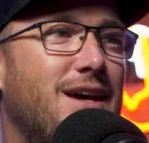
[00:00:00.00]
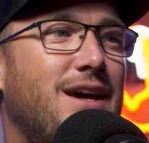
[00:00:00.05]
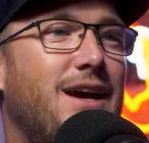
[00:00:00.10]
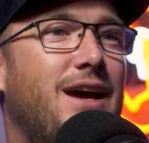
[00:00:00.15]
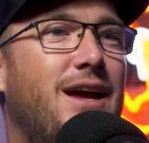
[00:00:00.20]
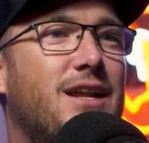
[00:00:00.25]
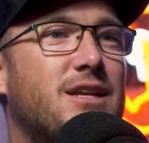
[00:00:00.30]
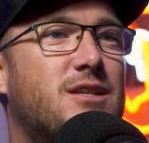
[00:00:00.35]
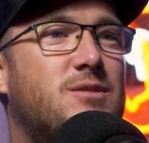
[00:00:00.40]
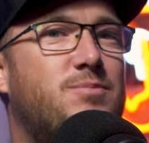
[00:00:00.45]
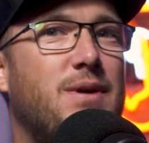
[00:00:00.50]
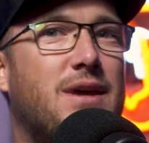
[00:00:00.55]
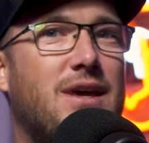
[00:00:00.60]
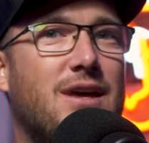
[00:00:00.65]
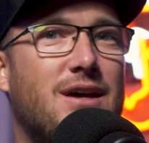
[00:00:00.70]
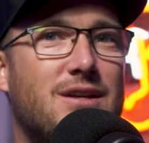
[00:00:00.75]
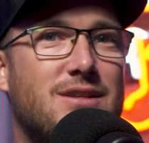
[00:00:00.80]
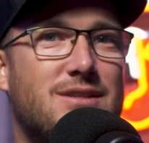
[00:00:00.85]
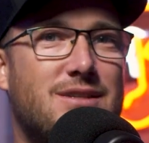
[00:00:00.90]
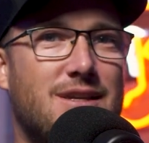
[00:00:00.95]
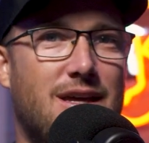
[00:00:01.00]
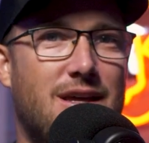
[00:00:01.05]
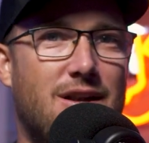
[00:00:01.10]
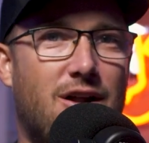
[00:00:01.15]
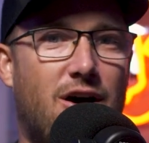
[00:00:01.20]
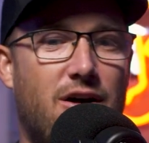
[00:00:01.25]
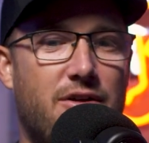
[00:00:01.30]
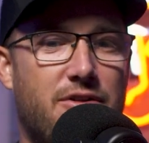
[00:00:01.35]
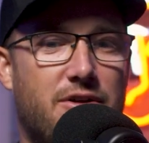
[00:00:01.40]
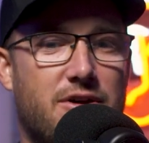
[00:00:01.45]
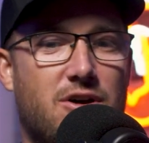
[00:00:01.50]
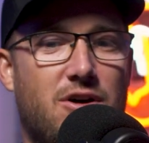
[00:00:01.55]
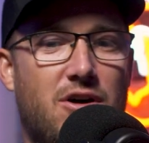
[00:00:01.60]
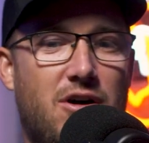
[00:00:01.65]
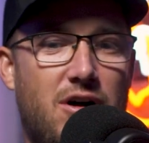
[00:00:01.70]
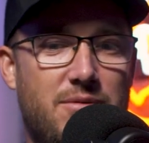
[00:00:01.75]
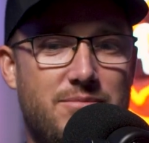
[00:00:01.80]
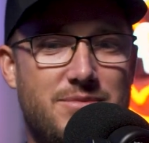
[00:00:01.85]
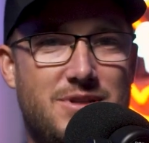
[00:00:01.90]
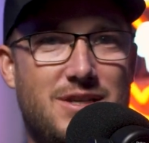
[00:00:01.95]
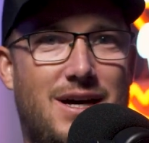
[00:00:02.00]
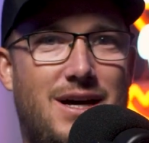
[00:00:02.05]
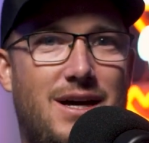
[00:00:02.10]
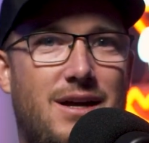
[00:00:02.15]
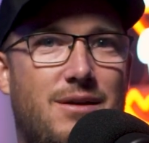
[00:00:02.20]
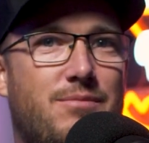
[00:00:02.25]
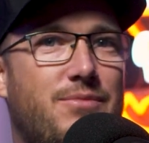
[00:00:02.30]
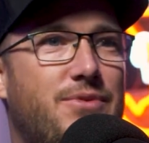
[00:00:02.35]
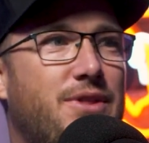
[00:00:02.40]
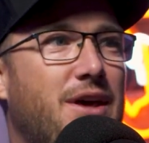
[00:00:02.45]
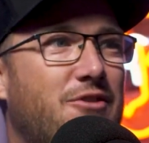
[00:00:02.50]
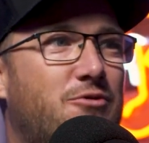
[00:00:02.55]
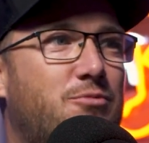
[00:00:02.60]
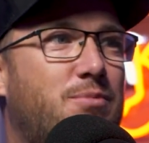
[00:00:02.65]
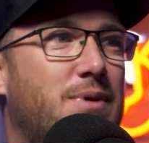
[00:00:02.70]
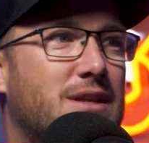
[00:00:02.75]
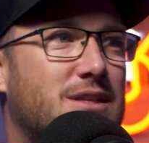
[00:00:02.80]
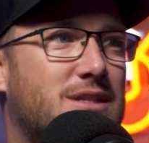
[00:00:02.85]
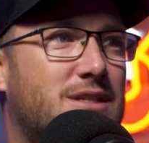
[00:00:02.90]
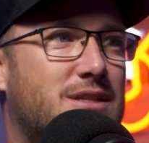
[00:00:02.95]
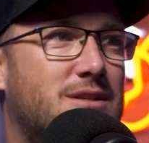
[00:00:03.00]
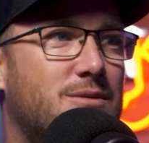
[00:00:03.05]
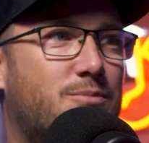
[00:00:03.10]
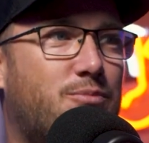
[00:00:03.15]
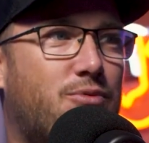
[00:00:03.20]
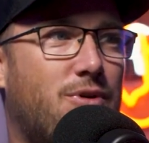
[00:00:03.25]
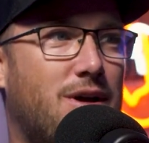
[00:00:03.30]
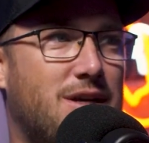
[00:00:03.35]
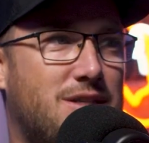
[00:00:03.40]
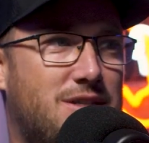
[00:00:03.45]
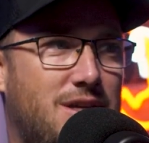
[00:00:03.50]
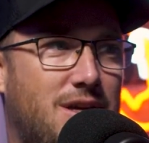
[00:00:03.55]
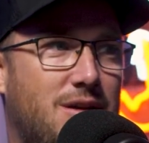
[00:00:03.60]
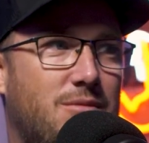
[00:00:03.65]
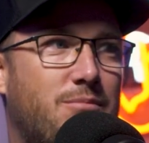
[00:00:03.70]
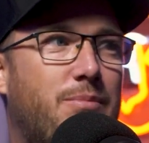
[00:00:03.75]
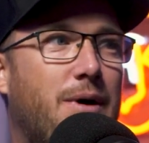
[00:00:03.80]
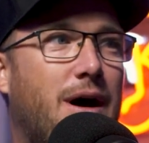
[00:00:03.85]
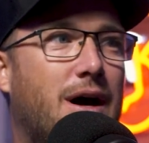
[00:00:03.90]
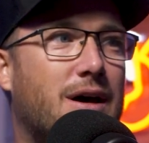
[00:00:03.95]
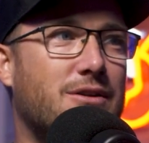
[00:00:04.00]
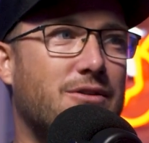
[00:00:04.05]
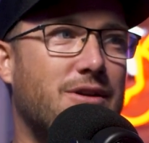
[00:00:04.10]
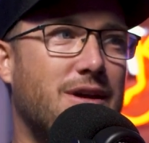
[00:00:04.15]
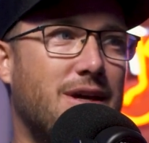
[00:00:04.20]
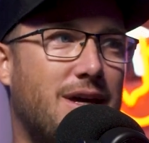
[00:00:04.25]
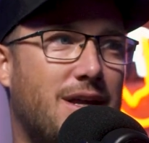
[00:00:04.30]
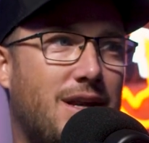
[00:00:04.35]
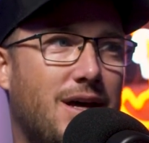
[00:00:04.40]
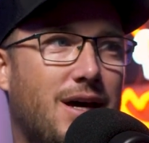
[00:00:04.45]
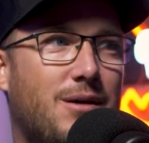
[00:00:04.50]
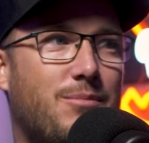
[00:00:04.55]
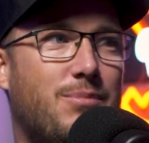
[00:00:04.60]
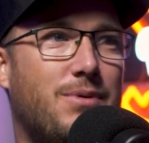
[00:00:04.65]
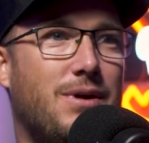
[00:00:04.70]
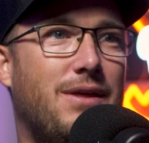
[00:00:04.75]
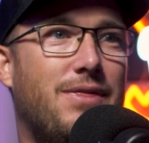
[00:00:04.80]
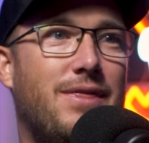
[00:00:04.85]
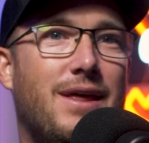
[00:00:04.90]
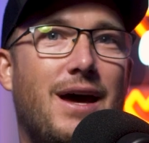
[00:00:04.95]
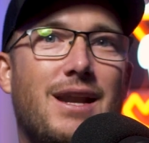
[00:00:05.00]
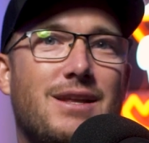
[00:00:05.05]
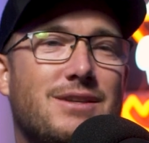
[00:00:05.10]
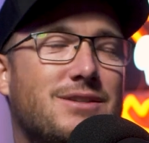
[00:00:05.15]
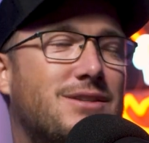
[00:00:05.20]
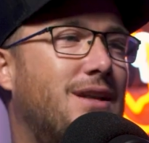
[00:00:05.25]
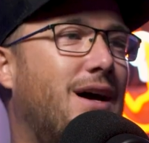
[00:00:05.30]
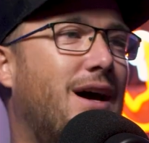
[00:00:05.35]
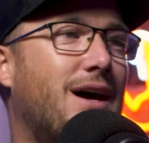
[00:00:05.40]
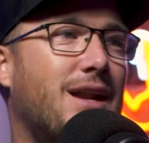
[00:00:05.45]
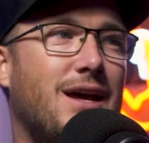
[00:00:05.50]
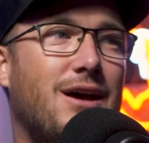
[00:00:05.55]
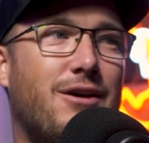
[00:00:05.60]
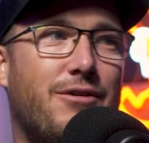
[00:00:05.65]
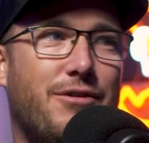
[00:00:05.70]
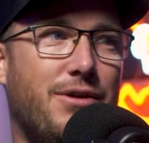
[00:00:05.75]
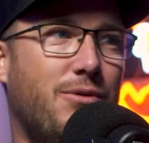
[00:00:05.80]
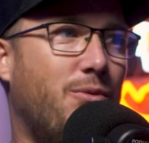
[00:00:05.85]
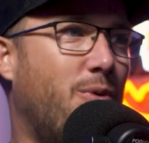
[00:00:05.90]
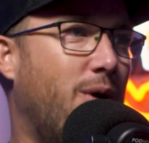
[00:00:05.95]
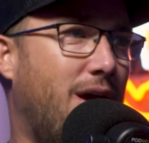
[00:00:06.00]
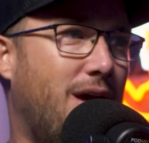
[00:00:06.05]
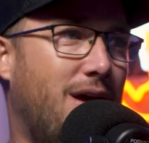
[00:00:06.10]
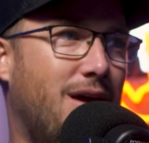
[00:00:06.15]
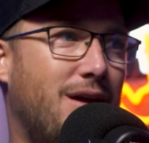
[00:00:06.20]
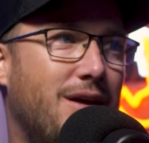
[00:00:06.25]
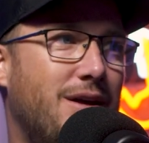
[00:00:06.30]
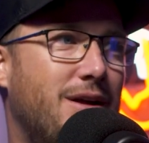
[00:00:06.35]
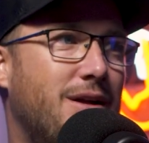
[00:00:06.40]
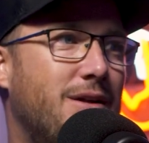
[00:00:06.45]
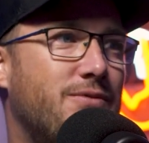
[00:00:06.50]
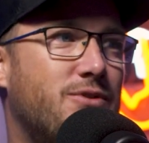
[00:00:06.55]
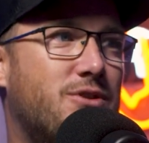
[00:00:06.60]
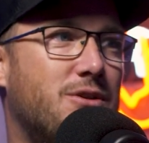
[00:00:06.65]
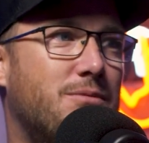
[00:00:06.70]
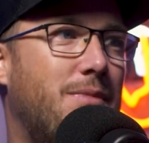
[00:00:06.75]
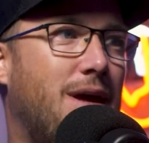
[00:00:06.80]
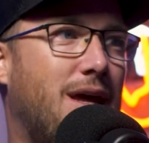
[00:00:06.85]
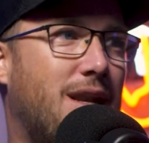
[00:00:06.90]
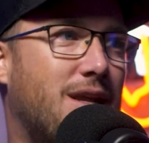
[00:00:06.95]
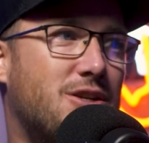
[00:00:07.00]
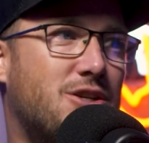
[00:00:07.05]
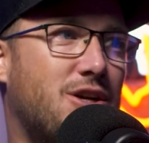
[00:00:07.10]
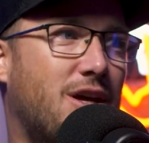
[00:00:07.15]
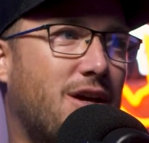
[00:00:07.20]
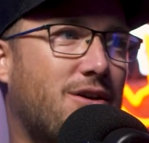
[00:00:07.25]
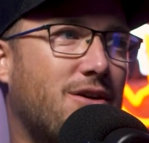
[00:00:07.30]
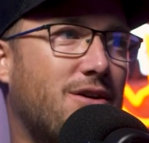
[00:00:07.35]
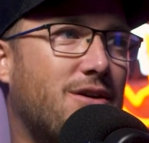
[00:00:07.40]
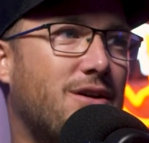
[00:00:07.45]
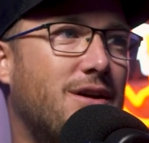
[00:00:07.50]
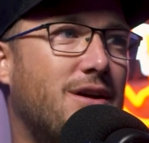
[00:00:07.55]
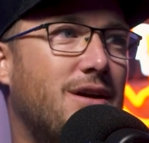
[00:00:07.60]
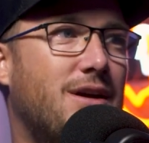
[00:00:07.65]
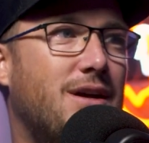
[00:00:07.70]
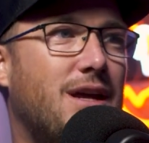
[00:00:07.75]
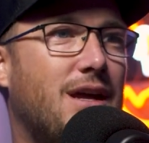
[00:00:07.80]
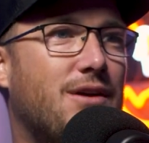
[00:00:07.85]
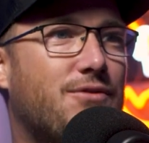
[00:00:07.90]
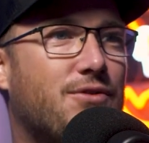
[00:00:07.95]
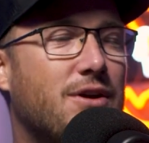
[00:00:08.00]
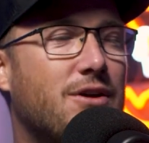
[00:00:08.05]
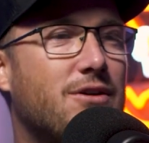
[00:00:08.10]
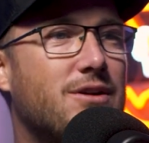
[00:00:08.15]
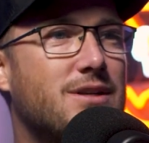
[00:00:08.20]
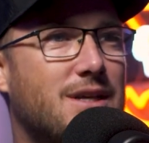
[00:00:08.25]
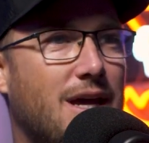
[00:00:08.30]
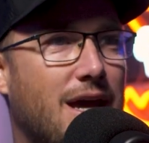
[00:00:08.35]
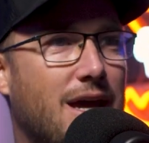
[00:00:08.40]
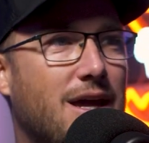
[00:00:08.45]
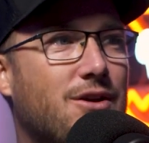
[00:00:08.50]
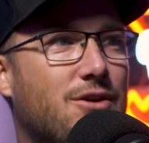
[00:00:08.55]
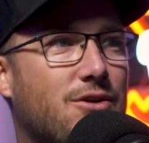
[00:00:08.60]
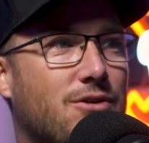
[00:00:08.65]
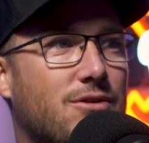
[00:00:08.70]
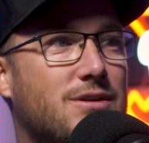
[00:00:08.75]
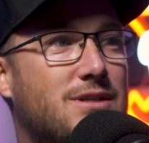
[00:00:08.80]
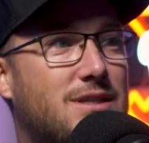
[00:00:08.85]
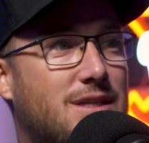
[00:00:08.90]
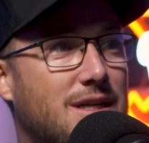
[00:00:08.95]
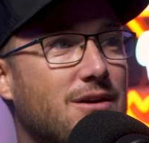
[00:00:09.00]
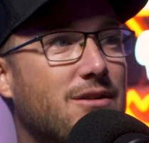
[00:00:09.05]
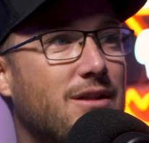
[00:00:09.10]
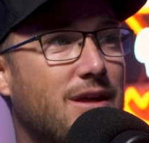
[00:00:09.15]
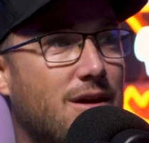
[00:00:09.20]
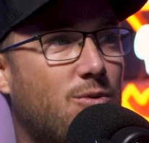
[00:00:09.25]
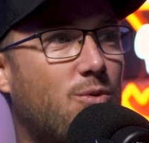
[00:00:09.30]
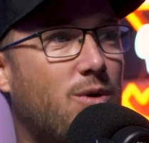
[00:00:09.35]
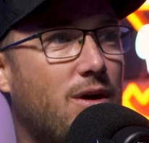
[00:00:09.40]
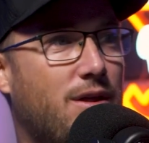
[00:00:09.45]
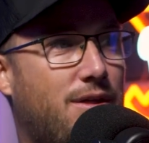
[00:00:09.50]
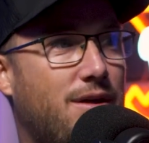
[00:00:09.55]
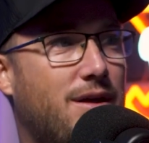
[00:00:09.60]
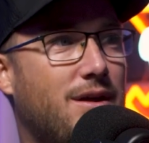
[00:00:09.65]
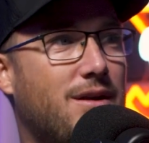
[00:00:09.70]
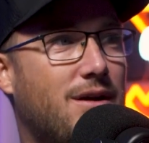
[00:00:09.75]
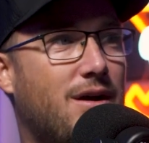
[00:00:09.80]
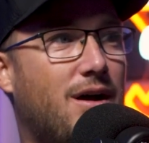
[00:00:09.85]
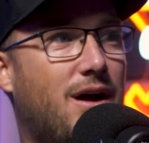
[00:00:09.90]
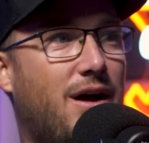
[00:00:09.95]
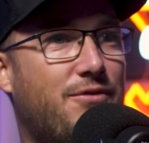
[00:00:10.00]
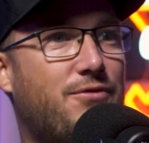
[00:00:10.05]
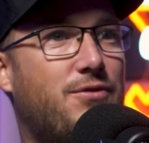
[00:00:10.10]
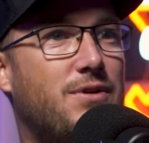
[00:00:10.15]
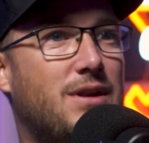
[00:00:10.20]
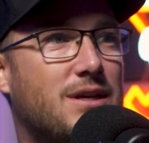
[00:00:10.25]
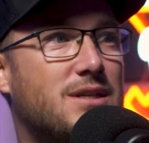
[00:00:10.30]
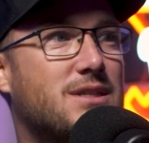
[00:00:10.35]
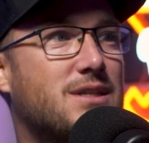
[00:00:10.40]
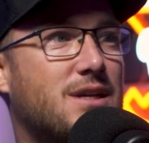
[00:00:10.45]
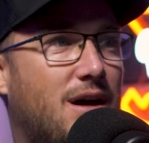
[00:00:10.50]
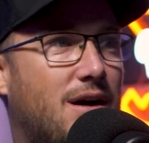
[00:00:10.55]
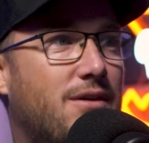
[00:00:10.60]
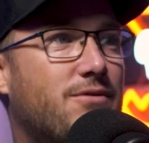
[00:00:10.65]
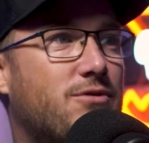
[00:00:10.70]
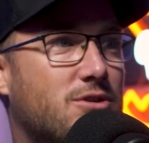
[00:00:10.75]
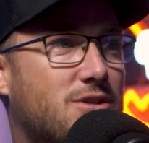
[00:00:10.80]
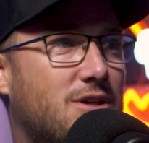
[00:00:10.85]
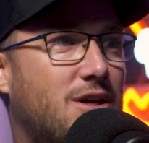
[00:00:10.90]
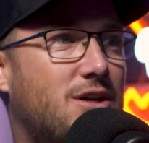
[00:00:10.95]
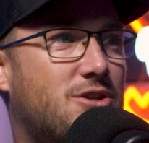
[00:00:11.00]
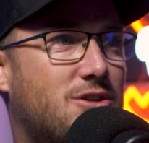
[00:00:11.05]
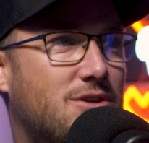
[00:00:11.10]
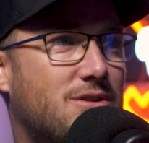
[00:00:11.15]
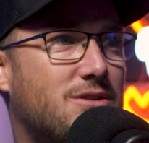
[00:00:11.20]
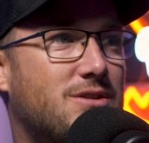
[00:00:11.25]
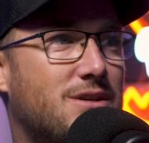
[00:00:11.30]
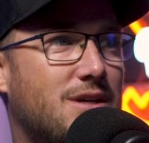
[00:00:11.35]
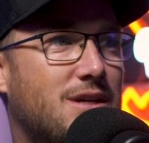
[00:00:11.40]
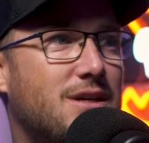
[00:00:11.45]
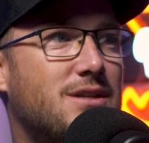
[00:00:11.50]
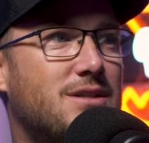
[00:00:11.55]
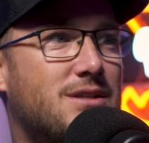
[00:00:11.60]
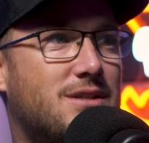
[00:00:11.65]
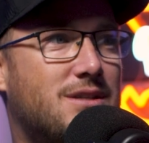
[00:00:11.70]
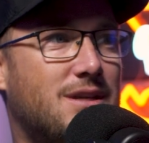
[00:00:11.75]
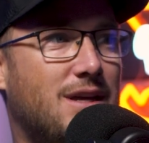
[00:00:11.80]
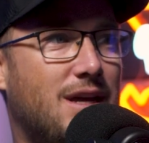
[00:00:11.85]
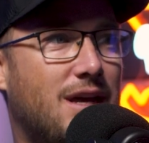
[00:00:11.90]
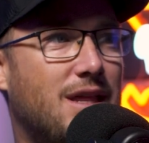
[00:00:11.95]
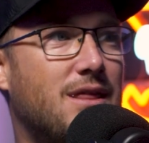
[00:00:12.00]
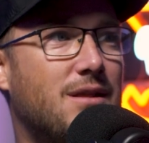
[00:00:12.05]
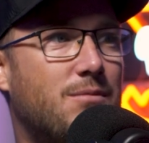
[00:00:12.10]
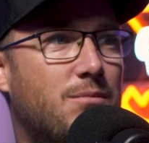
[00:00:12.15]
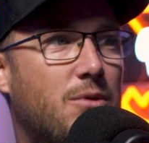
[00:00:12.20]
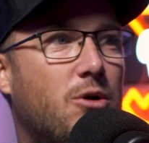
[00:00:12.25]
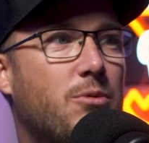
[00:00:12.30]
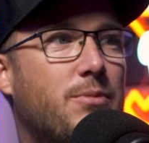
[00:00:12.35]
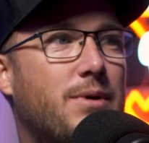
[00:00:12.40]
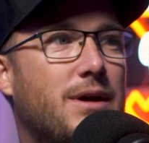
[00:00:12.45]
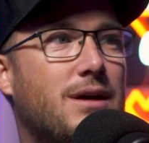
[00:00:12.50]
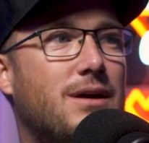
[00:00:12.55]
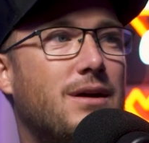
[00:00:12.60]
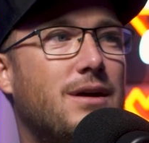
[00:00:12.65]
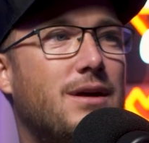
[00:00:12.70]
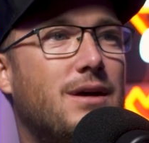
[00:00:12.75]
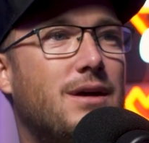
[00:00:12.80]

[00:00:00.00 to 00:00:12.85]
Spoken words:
And it's because in all the calm time, they've been suppressing, bottling it up. And that is not a healthy way to manage anger. If there is anger, dealing with it often is conversations, is in the moment,